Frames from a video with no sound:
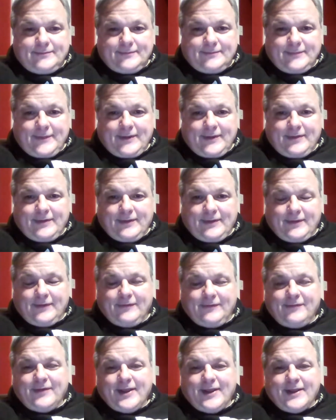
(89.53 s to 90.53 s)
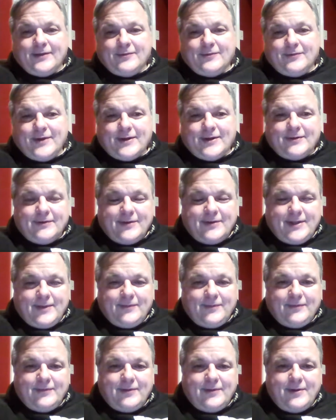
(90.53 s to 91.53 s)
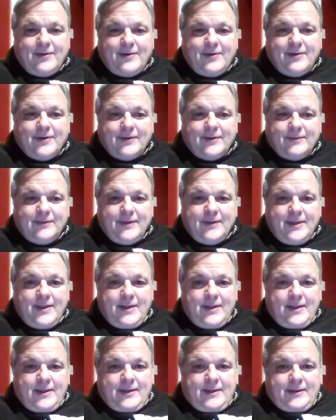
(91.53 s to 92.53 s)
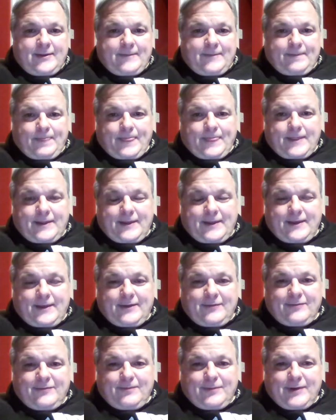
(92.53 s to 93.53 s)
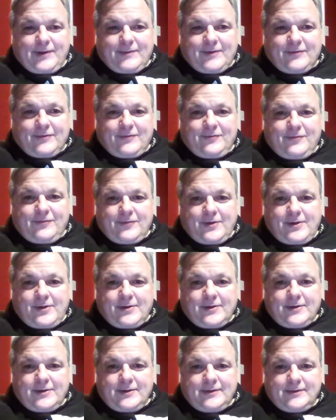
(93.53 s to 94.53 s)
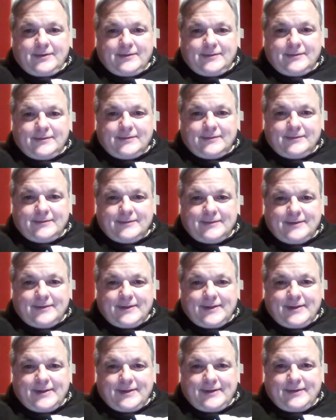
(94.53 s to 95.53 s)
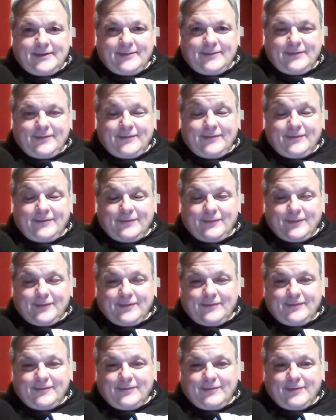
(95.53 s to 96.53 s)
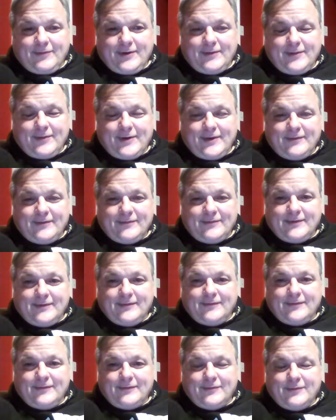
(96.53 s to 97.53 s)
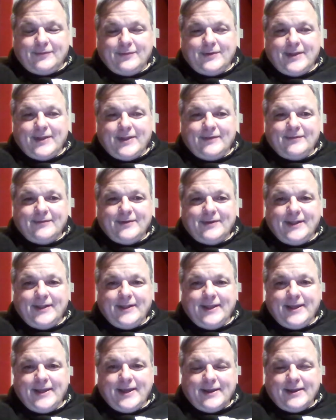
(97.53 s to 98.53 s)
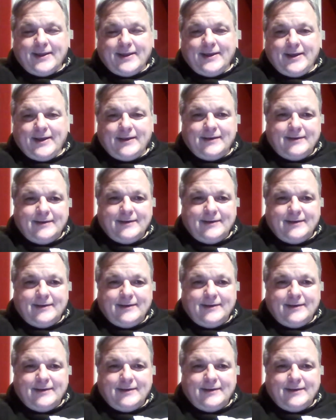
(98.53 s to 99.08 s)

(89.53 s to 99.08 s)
And then the second director comes along, and he's pretty much drunk, which is what the story was. And so 2 days in, he got cut.